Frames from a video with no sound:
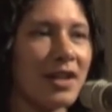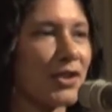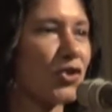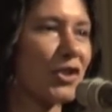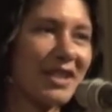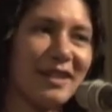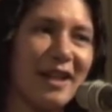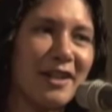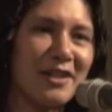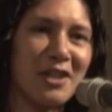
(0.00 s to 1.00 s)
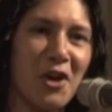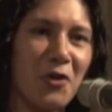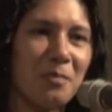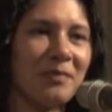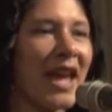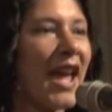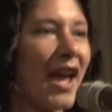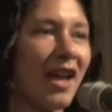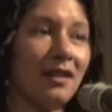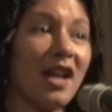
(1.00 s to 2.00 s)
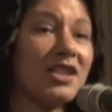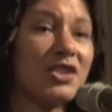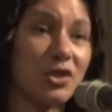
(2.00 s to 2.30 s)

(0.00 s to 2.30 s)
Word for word: So just let us know and let's